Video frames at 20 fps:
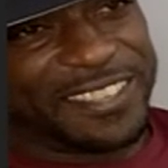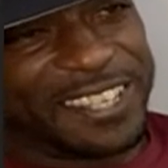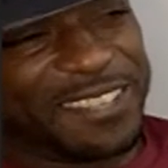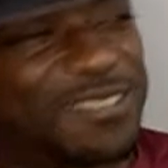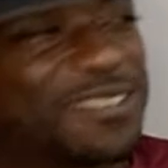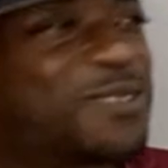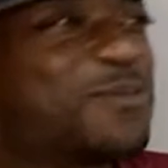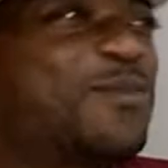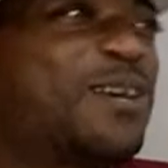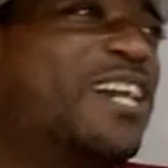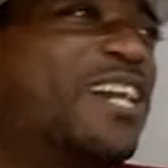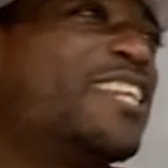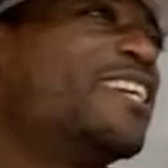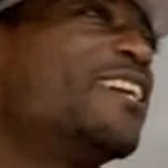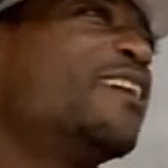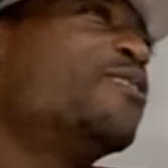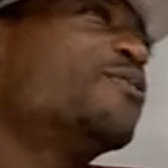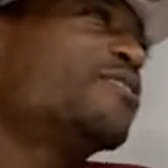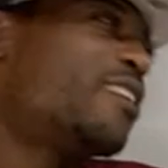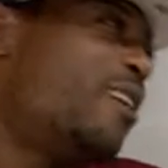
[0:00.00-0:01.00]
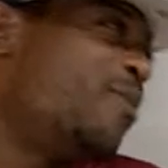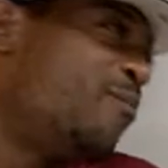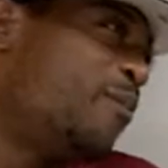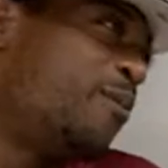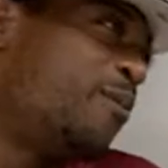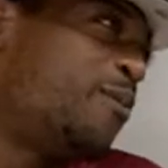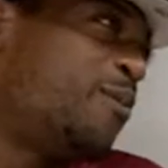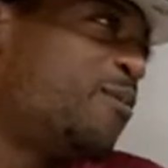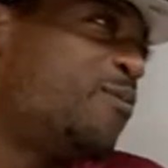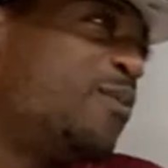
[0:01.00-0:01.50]
If somebody else
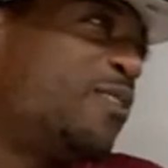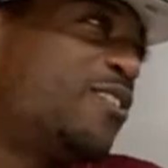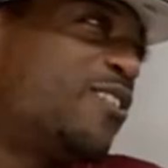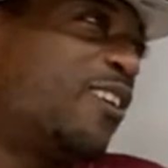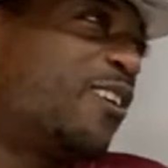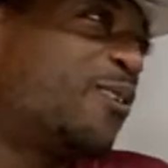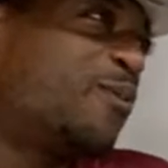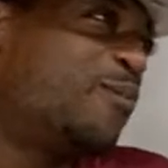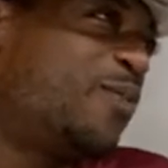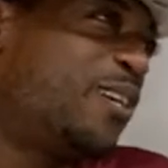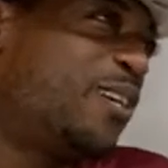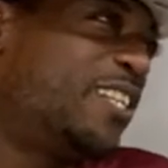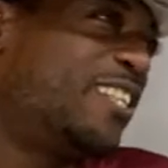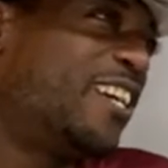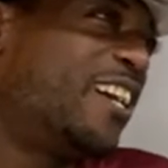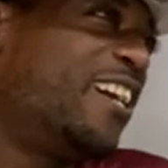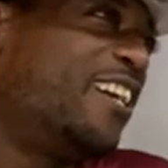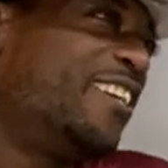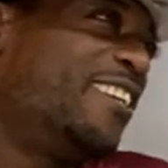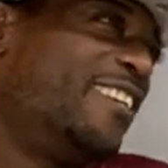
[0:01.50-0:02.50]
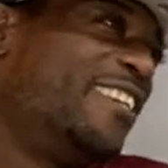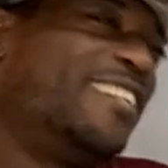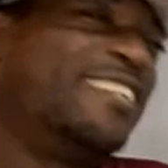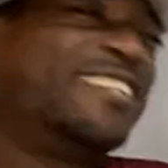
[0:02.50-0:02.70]
came up to me talking about that,